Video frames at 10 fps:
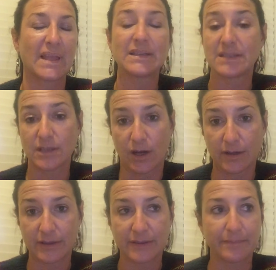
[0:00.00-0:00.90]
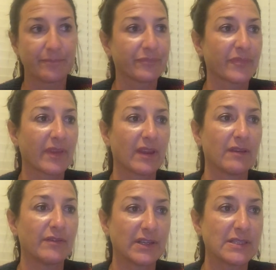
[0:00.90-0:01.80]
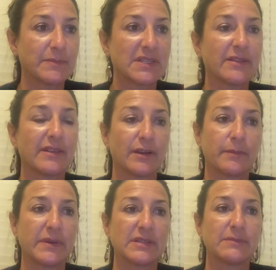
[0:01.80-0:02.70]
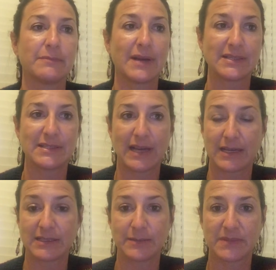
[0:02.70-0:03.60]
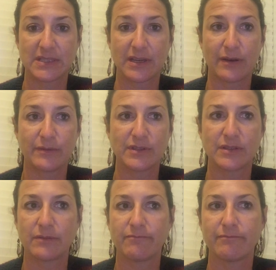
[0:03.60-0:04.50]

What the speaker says: It's not. Victims and therapists must ask themselves